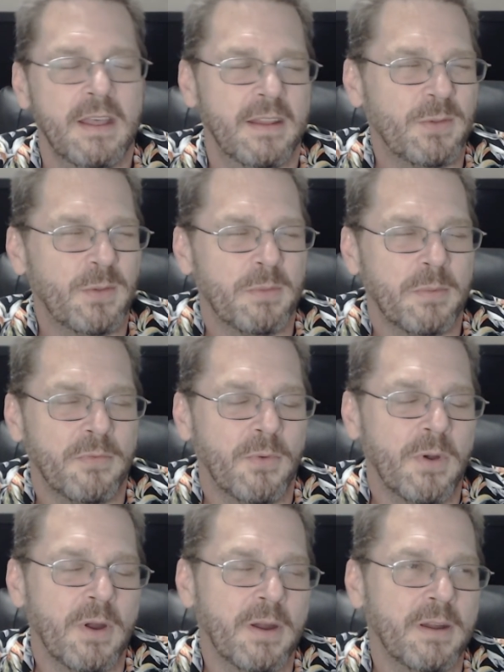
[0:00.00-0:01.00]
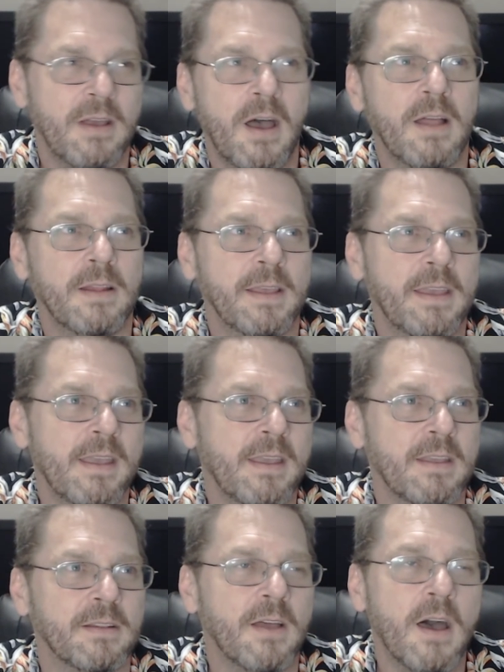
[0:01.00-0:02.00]
This was before hot
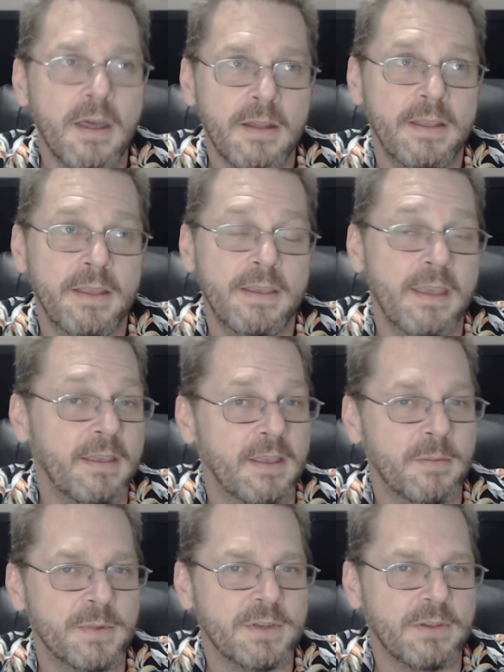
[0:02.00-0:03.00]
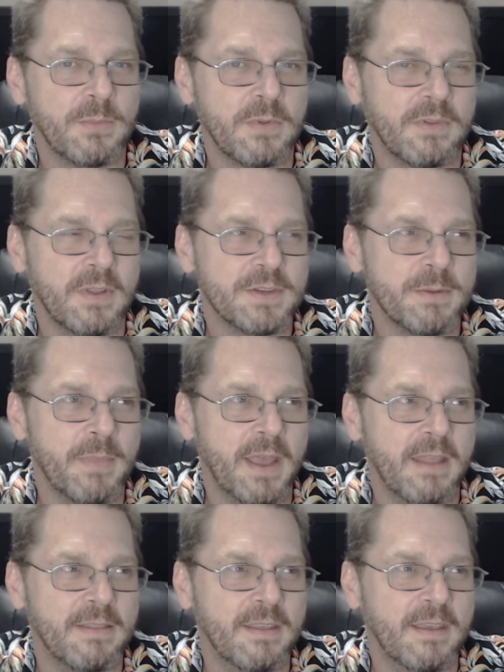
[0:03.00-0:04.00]
linking images was such a
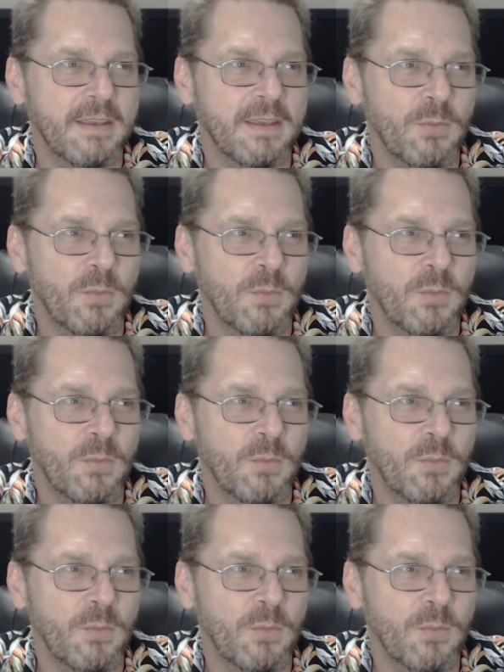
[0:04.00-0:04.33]
bad thing.